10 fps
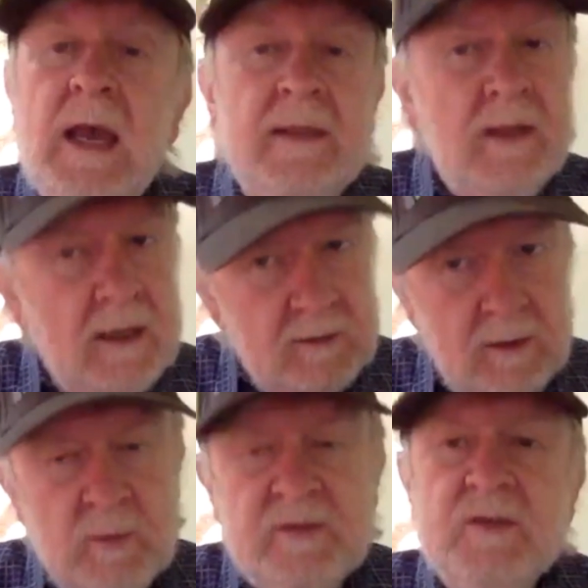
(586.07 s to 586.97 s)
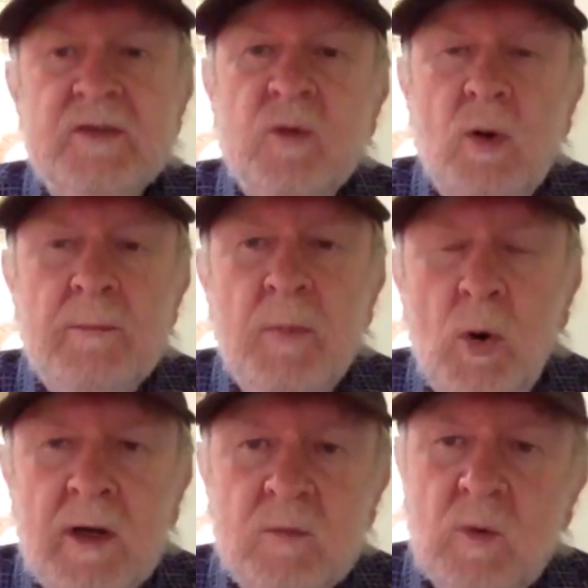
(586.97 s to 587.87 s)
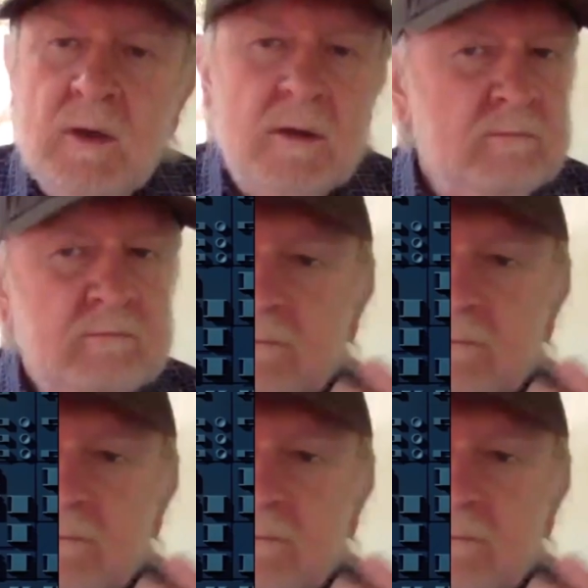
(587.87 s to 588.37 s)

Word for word: And there, there was this story point where